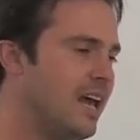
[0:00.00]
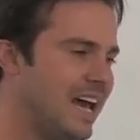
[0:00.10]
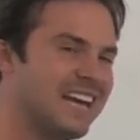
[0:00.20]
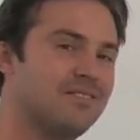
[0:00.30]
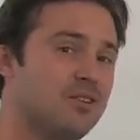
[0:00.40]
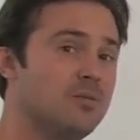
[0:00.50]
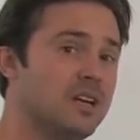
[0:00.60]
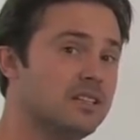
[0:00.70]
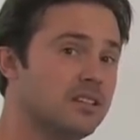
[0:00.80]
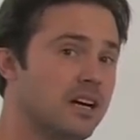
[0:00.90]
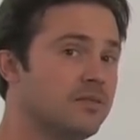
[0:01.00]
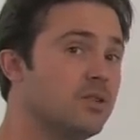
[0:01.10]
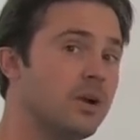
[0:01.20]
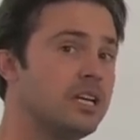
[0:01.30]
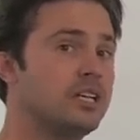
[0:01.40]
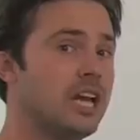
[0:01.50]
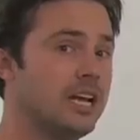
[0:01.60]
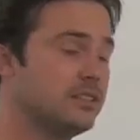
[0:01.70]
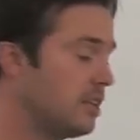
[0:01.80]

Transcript: had a few minutes left, great chance